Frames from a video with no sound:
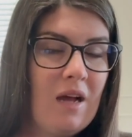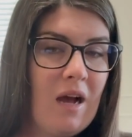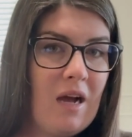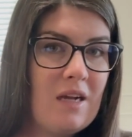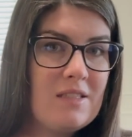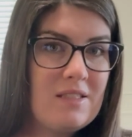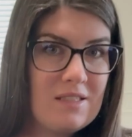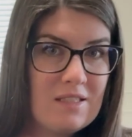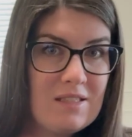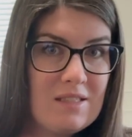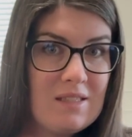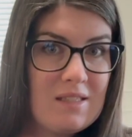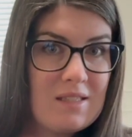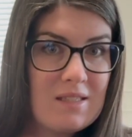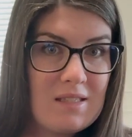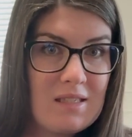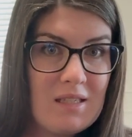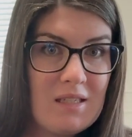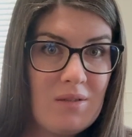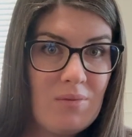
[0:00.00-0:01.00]
I did
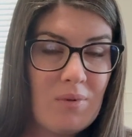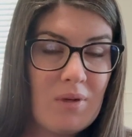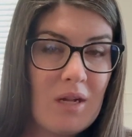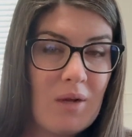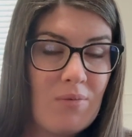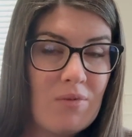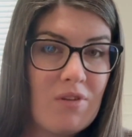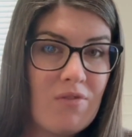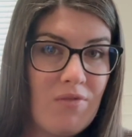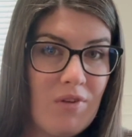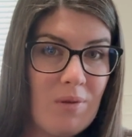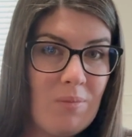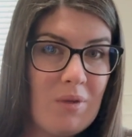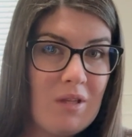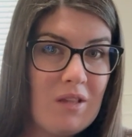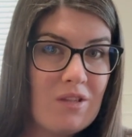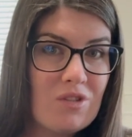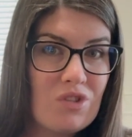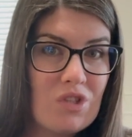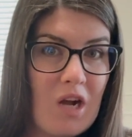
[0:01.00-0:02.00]
see when I was filming
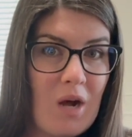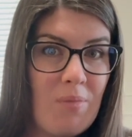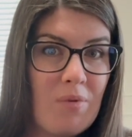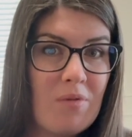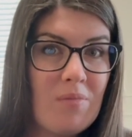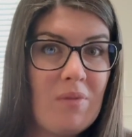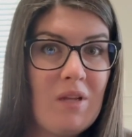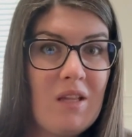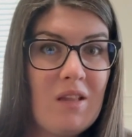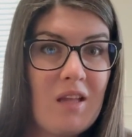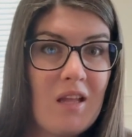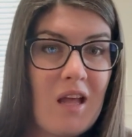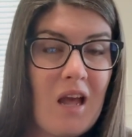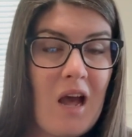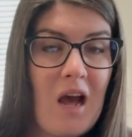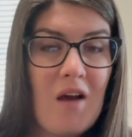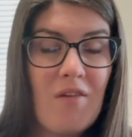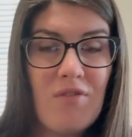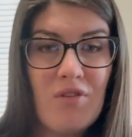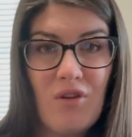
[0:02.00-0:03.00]
the shop with me, they
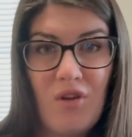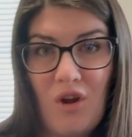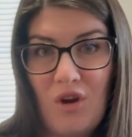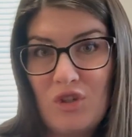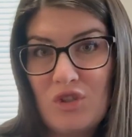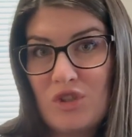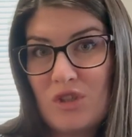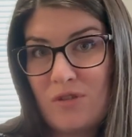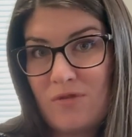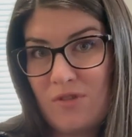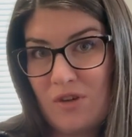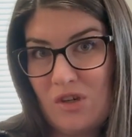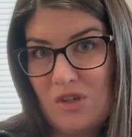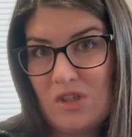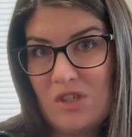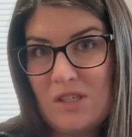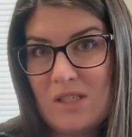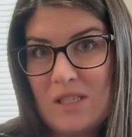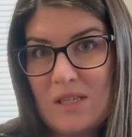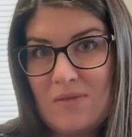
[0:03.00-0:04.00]
have larger
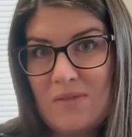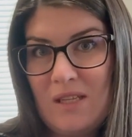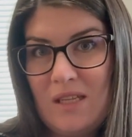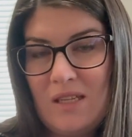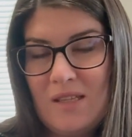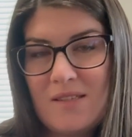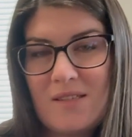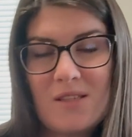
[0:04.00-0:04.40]
versions of these.